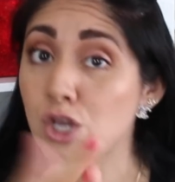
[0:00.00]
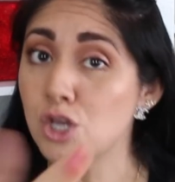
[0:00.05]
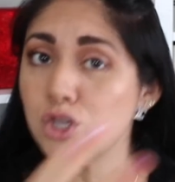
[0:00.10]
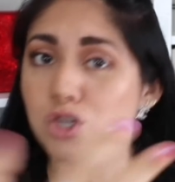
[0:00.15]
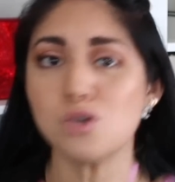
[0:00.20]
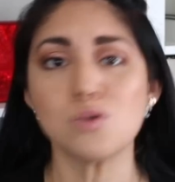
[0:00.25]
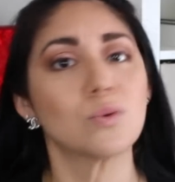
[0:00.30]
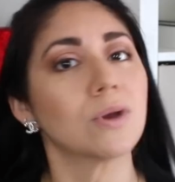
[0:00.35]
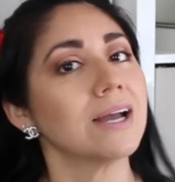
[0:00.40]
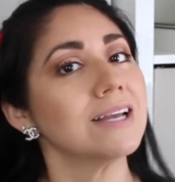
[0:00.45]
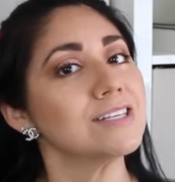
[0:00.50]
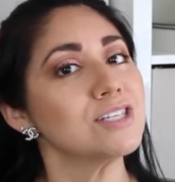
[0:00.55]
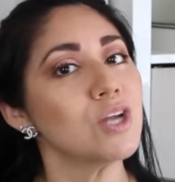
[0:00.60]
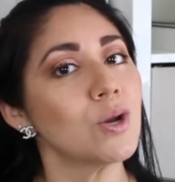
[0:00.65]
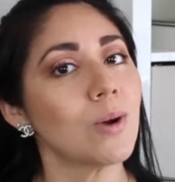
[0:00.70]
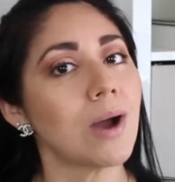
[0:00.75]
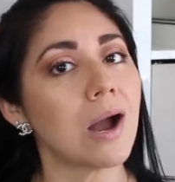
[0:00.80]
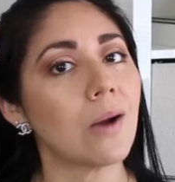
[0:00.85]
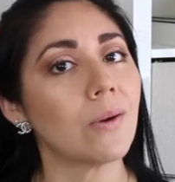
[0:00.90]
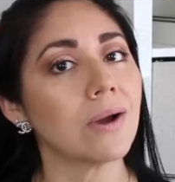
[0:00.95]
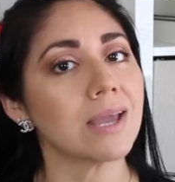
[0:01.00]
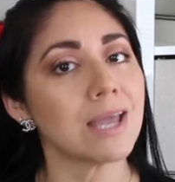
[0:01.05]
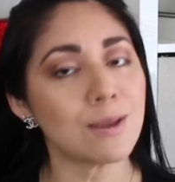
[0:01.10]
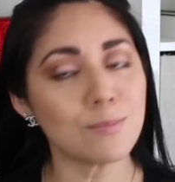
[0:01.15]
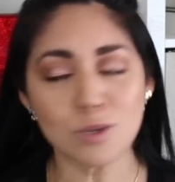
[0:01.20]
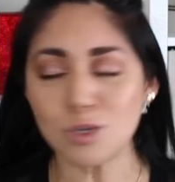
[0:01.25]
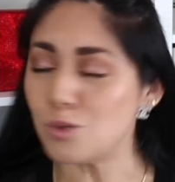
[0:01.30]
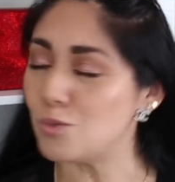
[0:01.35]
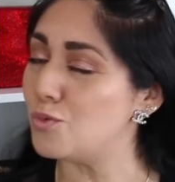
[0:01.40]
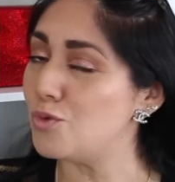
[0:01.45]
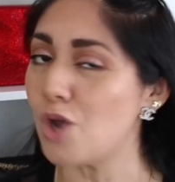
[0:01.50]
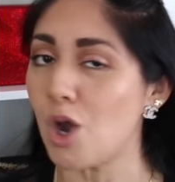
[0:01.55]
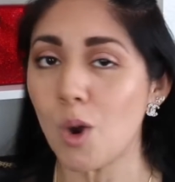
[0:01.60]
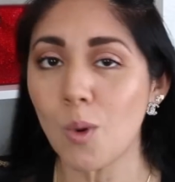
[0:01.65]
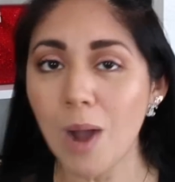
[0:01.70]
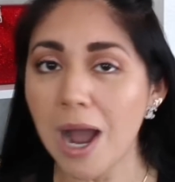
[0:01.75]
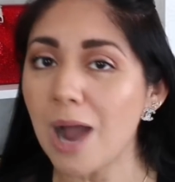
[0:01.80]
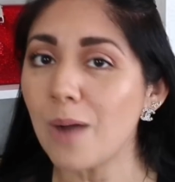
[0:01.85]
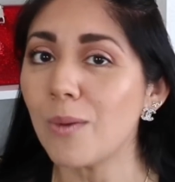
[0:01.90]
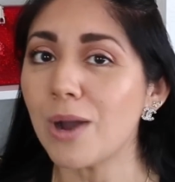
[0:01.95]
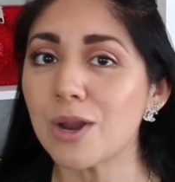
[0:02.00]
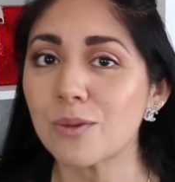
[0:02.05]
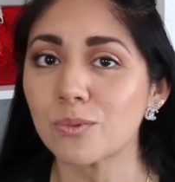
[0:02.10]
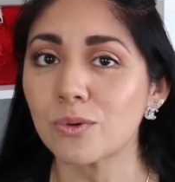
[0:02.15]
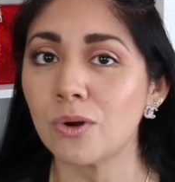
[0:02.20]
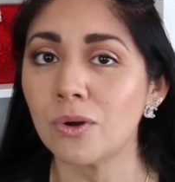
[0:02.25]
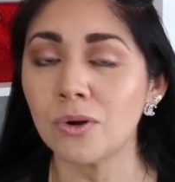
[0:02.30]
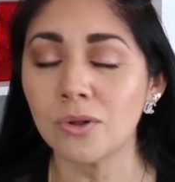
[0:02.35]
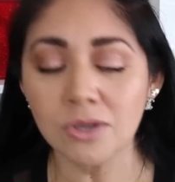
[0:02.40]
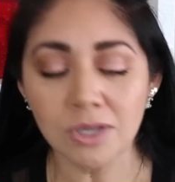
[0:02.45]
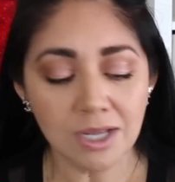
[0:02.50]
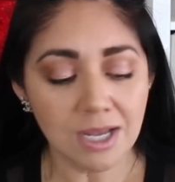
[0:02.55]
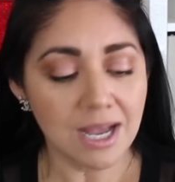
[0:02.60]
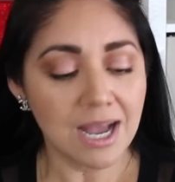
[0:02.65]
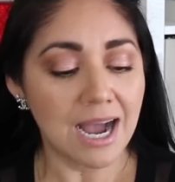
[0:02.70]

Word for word: You guys know how I am. You know how I roll.